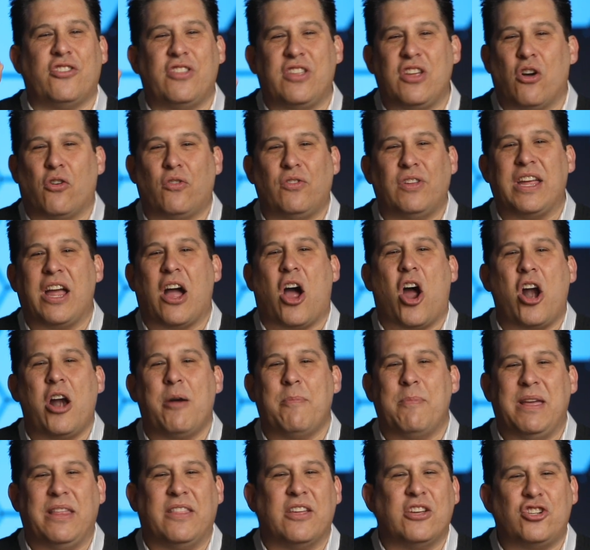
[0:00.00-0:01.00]
are the only
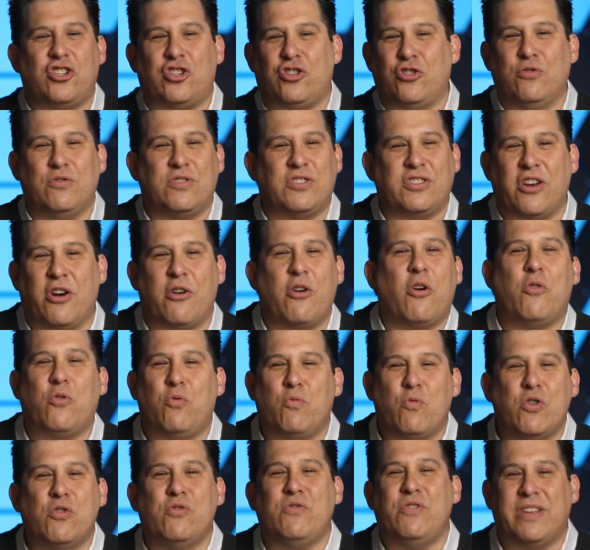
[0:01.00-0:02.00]
army that shoots their
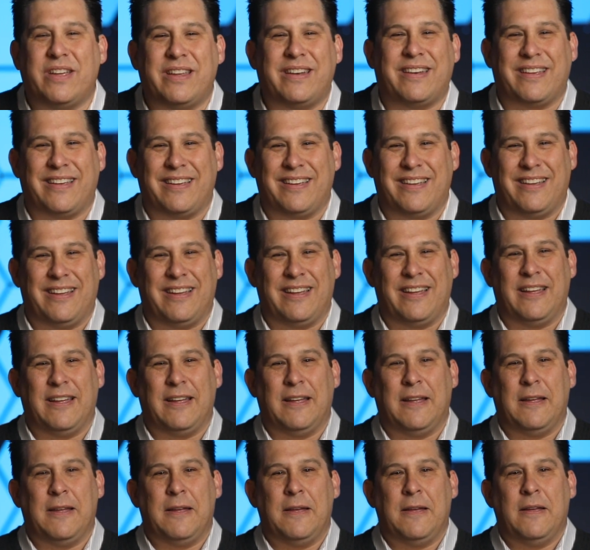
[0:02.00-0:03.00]
own wounded.
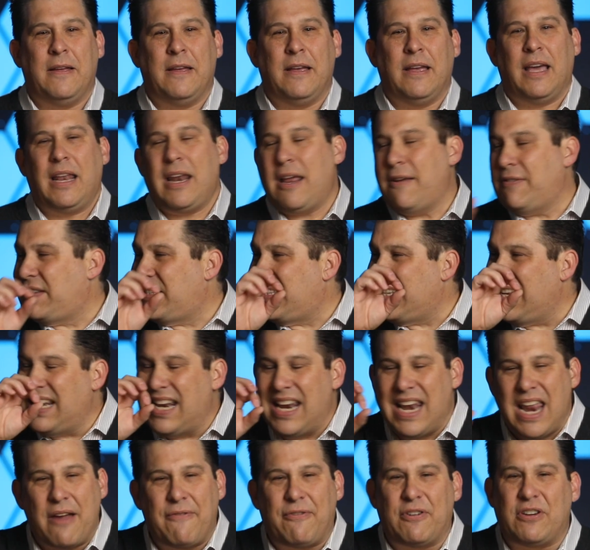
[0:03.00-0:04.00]
And I've seen
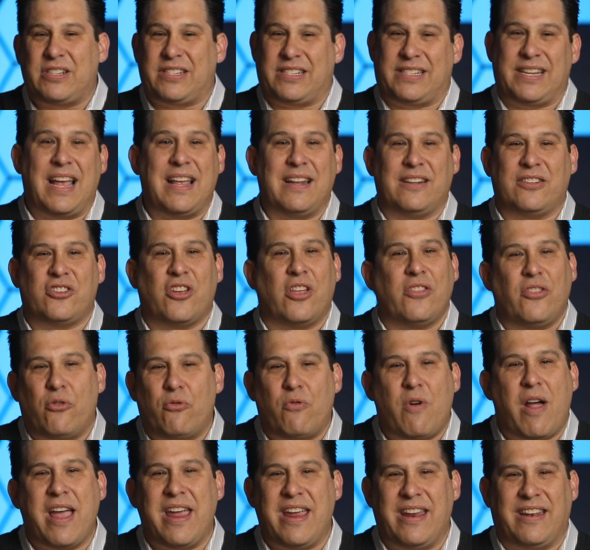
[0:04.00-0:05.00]
it ever since on the
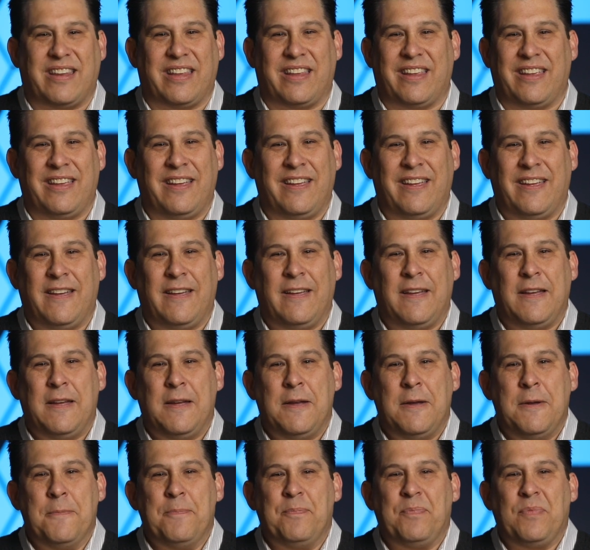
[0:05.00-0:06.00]
right.
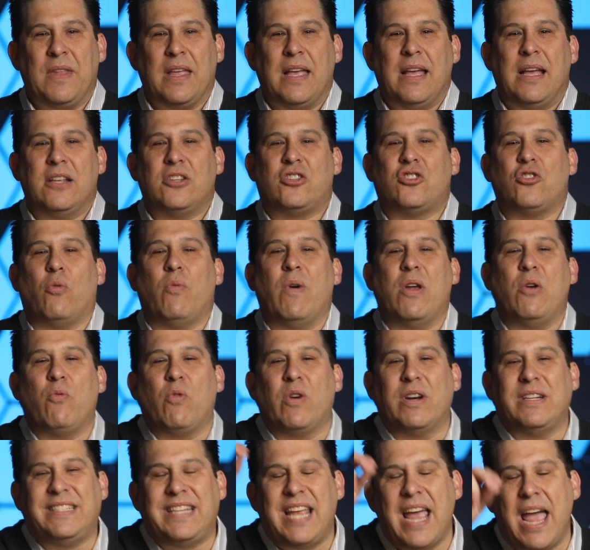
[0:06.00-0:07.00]
And so when
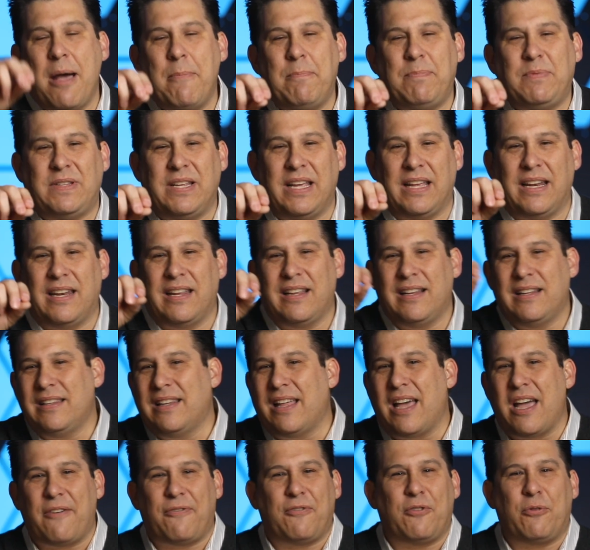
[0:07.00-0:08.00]
we're tempted,
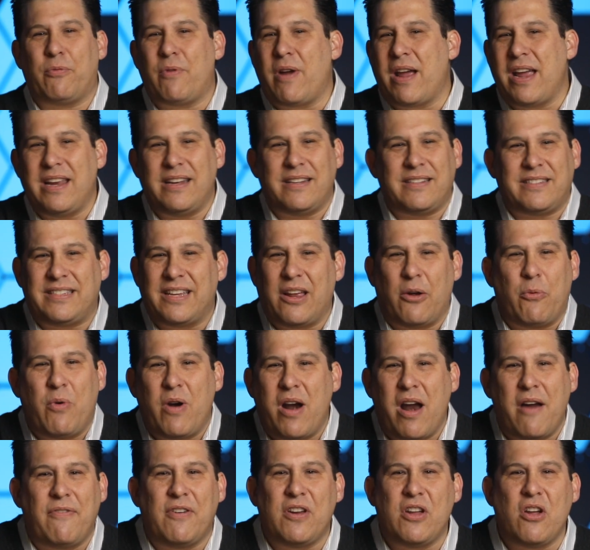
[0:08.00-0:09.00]
left, right, center,
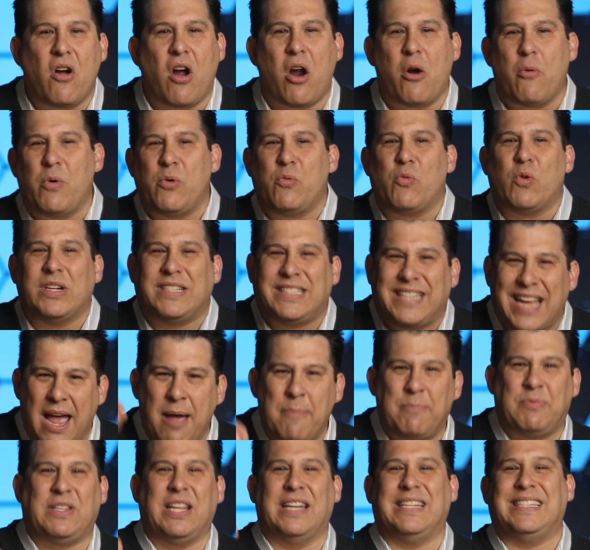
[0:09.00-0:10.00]
wherever you are, when we're
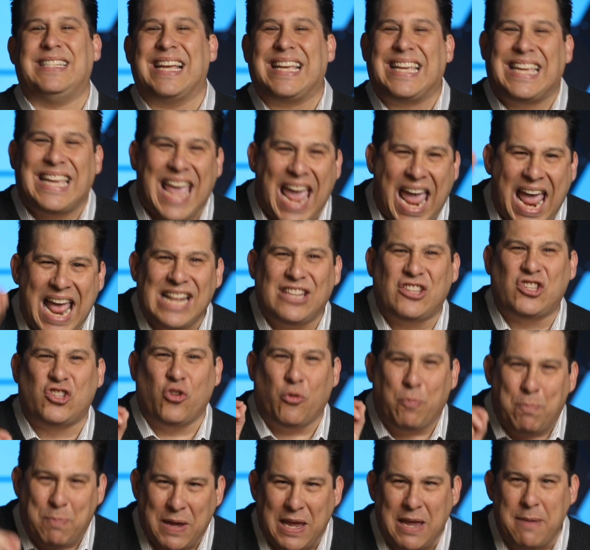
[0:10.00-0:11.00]
tempted to
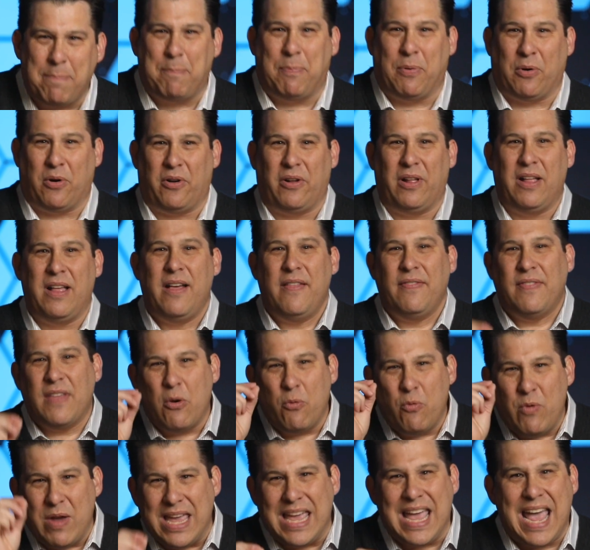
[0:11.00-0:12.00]
cancel people
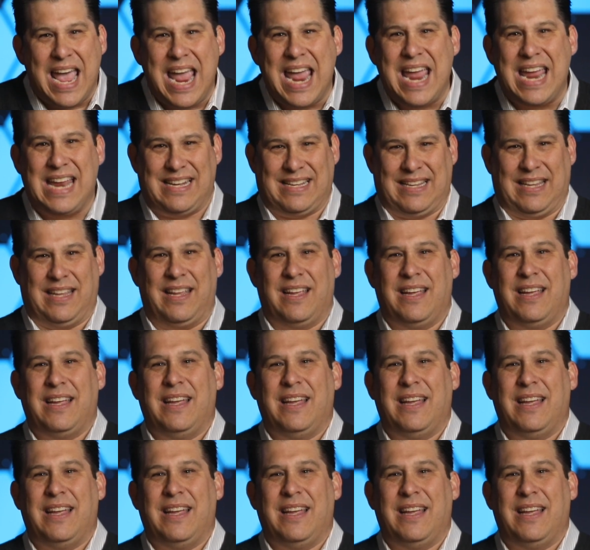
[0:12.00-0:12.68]
that we hate